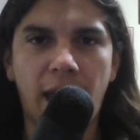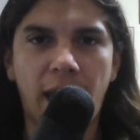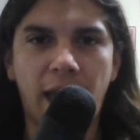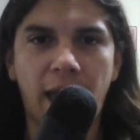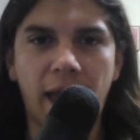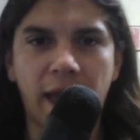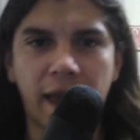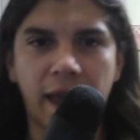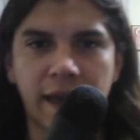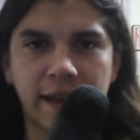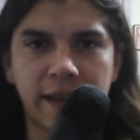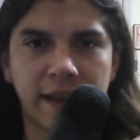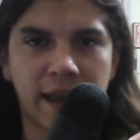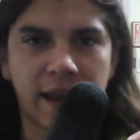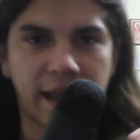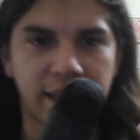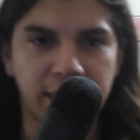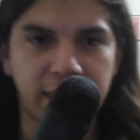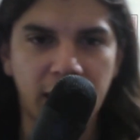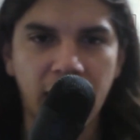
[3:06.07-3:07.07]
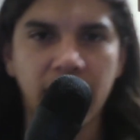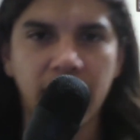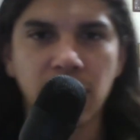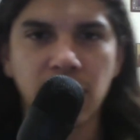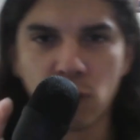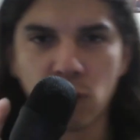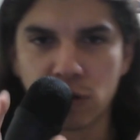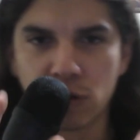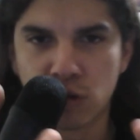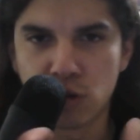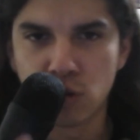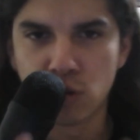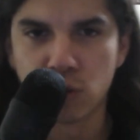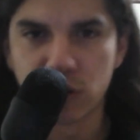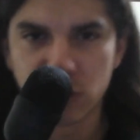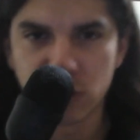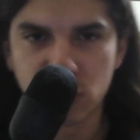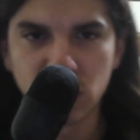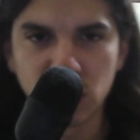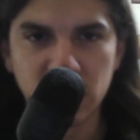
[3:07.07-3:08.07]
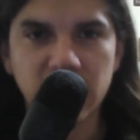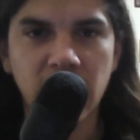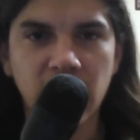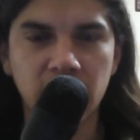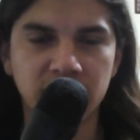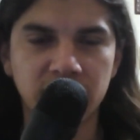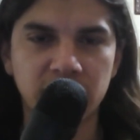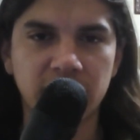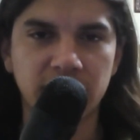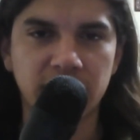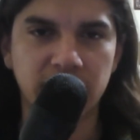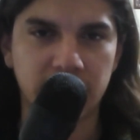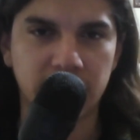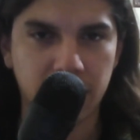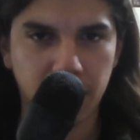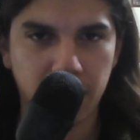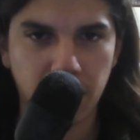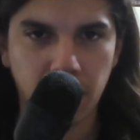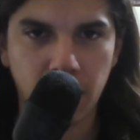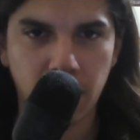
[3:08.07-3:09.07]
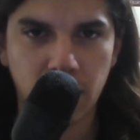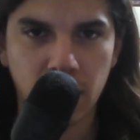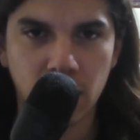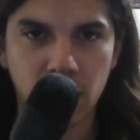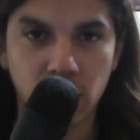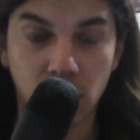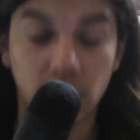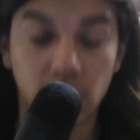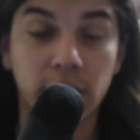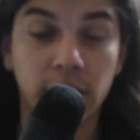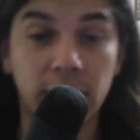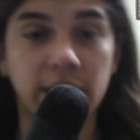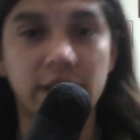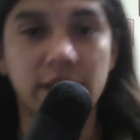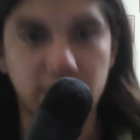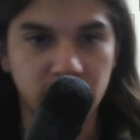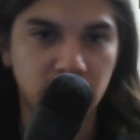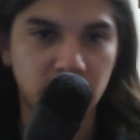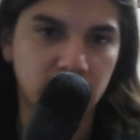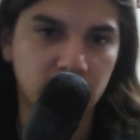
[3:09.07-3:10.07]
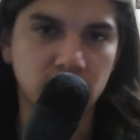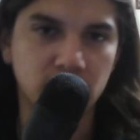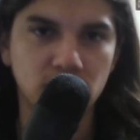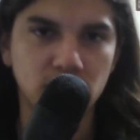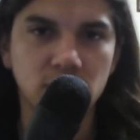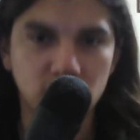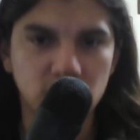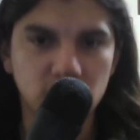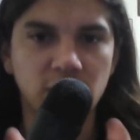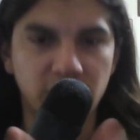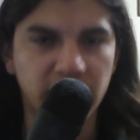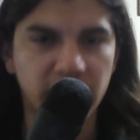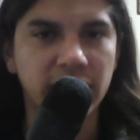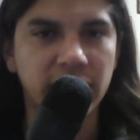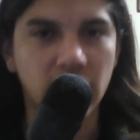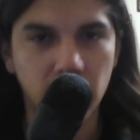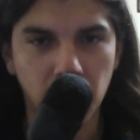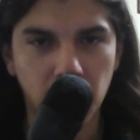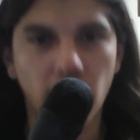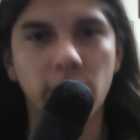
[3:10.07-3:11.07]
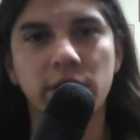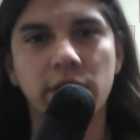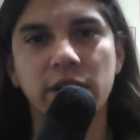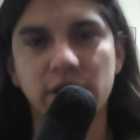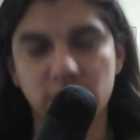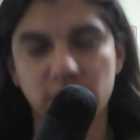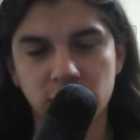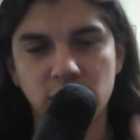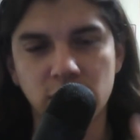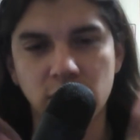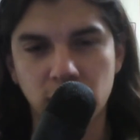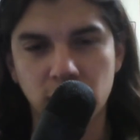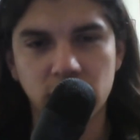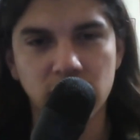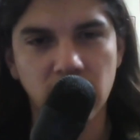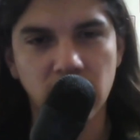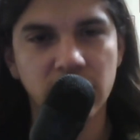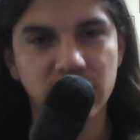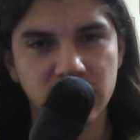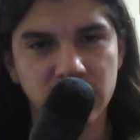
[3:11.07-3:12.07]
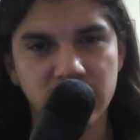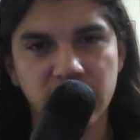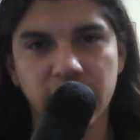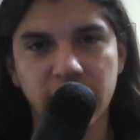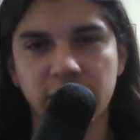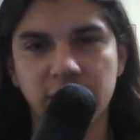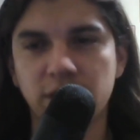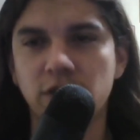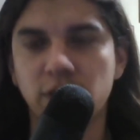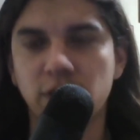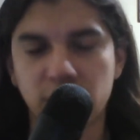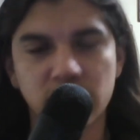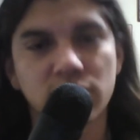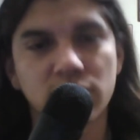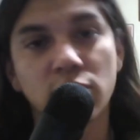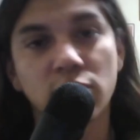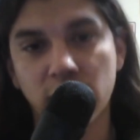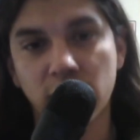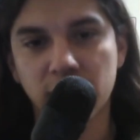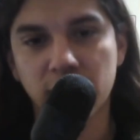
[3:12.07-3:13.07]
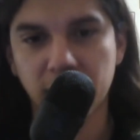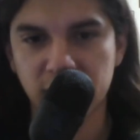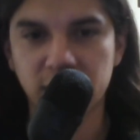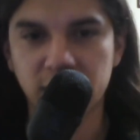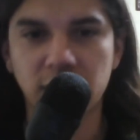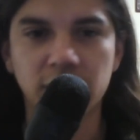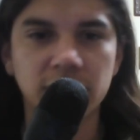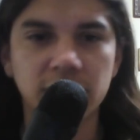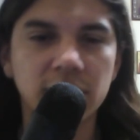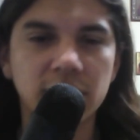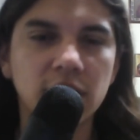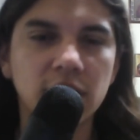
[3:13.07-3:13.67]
and that was who was to lead everything. Well, again, the vanguard party, I should say, correct myself.